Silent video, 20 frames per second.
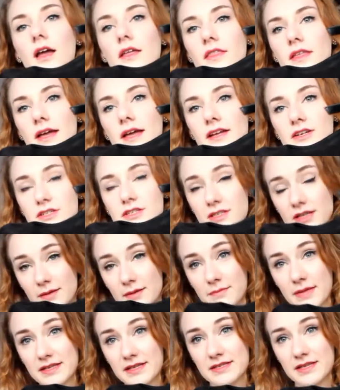They're just
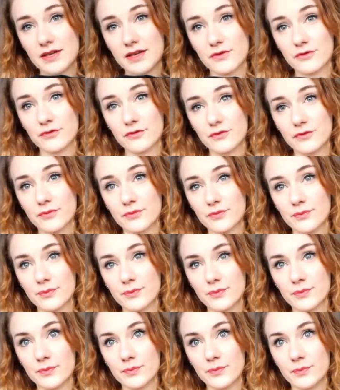like massive,
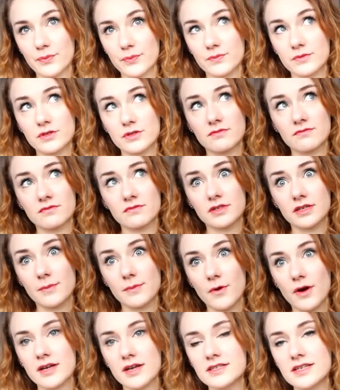it's gone really
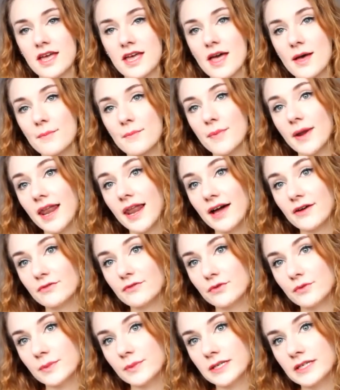bright,
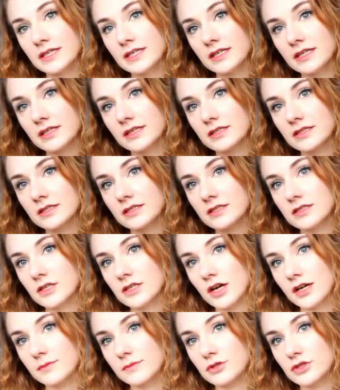platformy
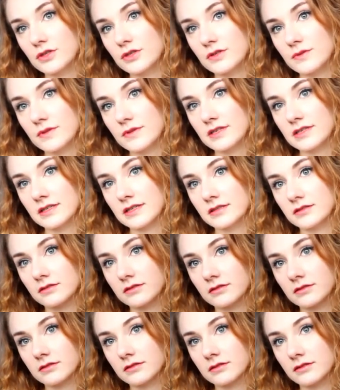type shoes with this
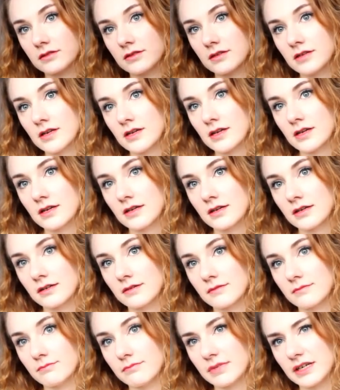little
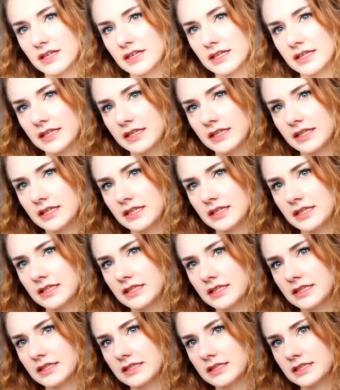buckly
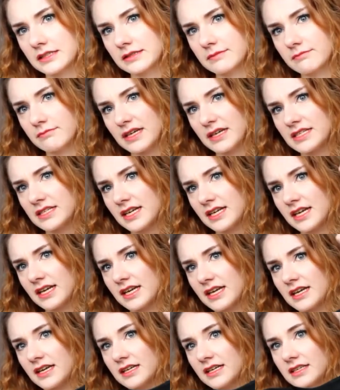bit
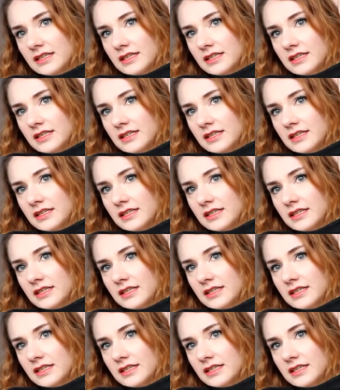here.